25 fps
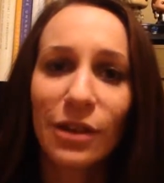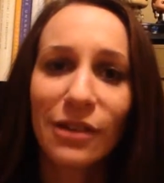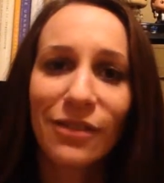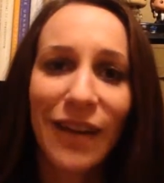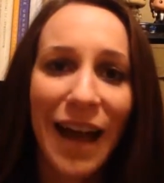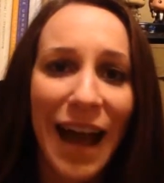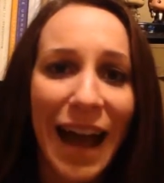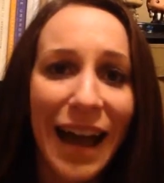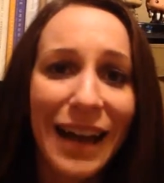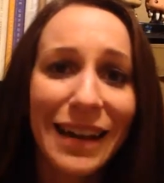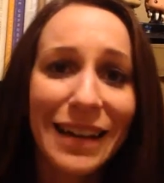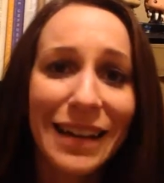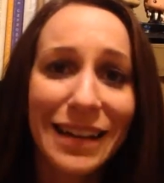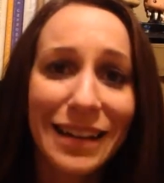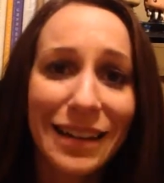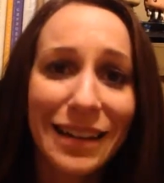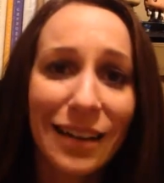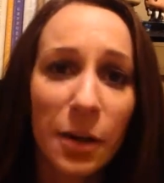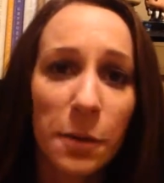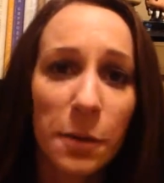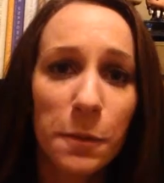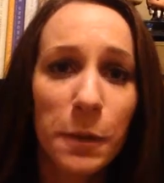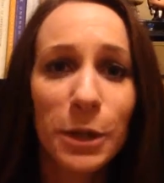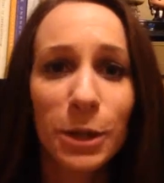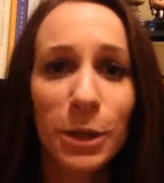I've had it
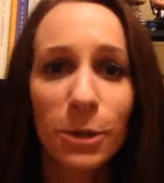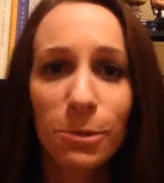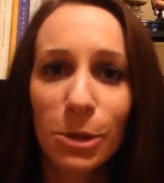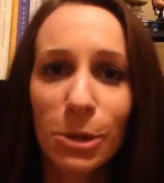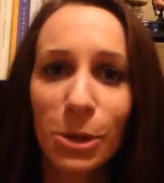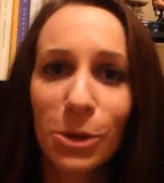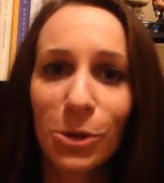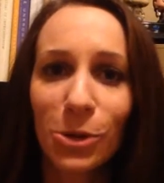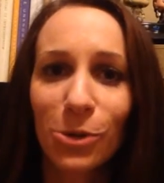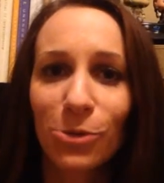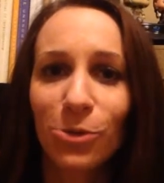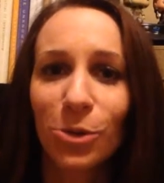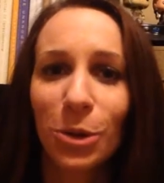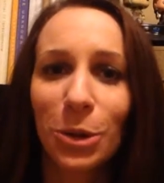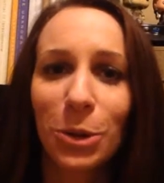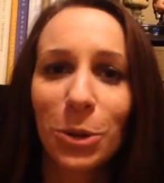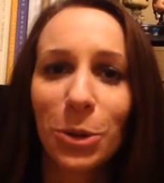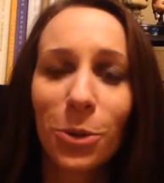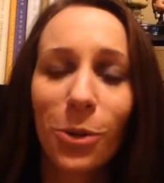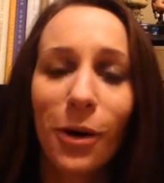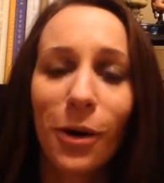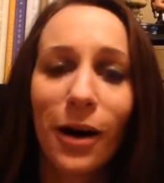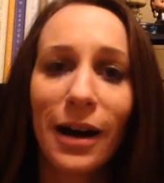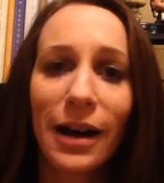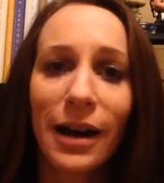on my computer for
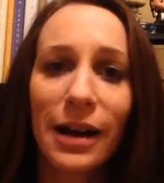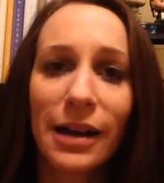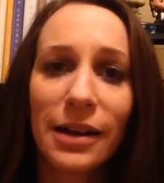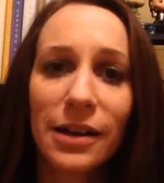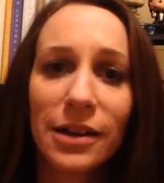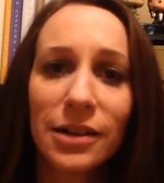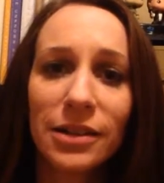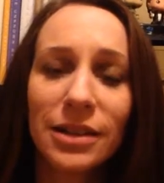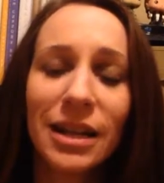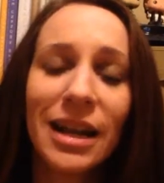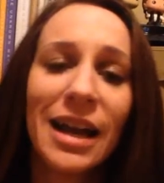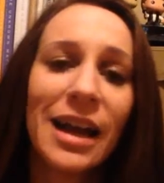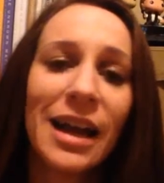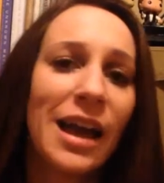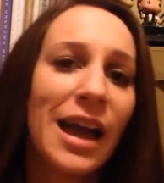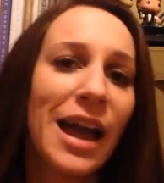a while,